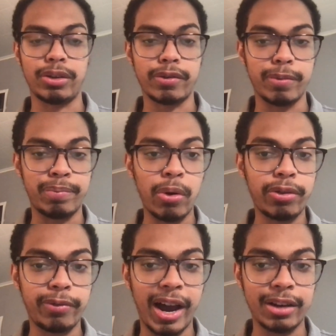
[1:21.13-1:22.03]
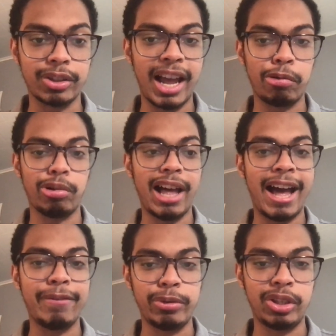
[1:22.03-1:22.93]
for both finals, I will
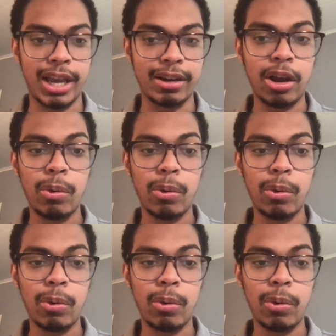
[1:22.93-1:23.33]
have you set